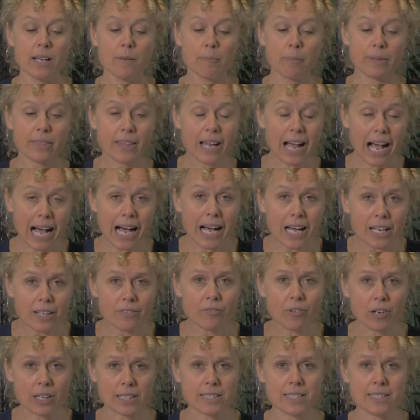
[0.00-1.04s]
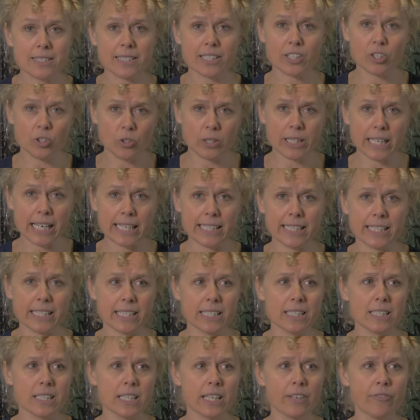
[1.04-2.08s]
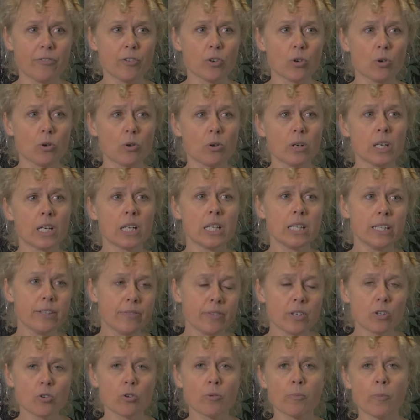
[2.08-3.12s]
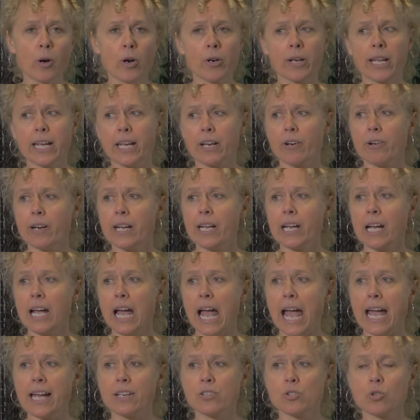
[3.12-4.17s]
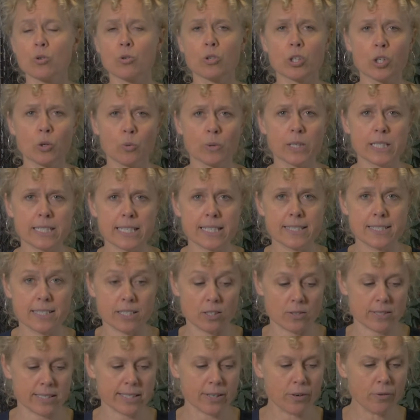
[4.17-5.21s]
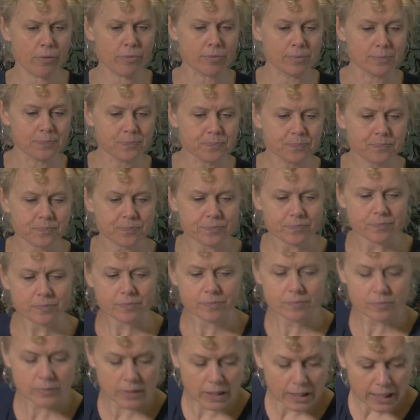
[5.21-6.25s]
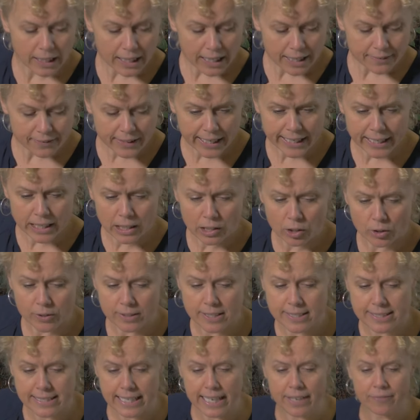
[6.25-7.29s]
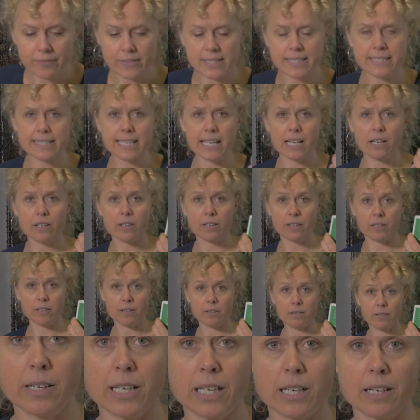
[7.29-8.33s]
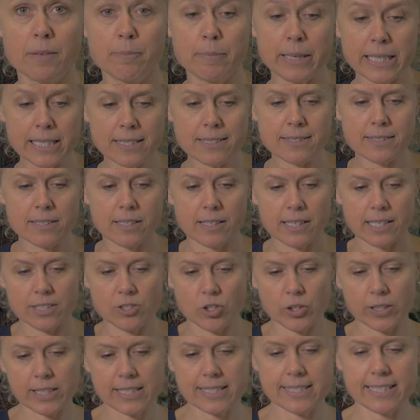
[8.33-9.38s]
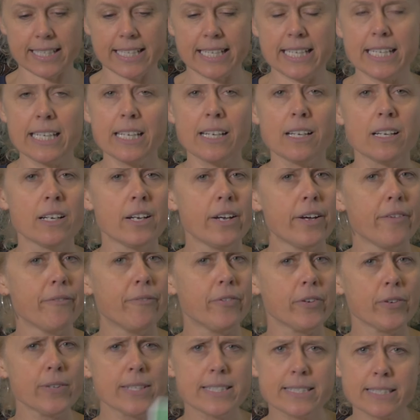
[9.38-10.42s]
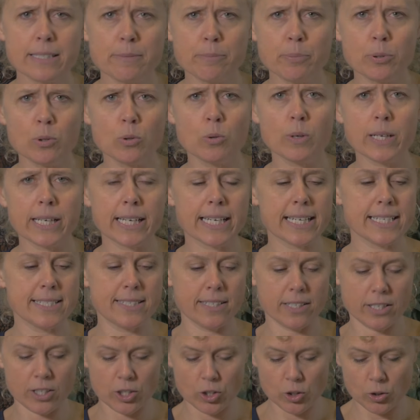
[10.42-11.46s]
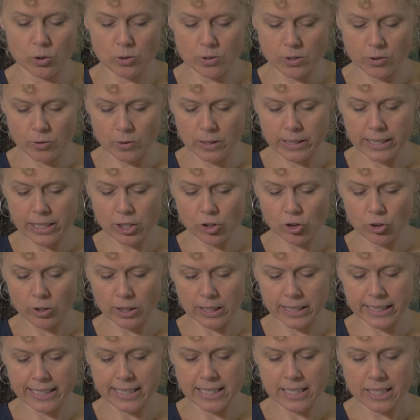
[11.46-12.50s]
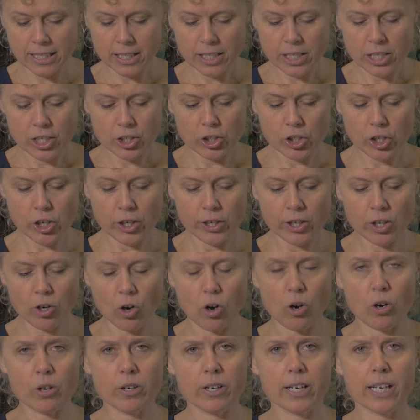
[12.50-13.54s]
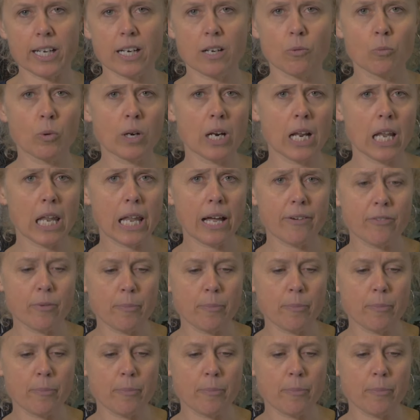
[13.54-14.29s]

But there are devices that you can get if you live in a remote area and or you want to test it yourself. They include the safe and sound meters, as you can see here. Very simple and easy to use. You literally turn it on, and what I love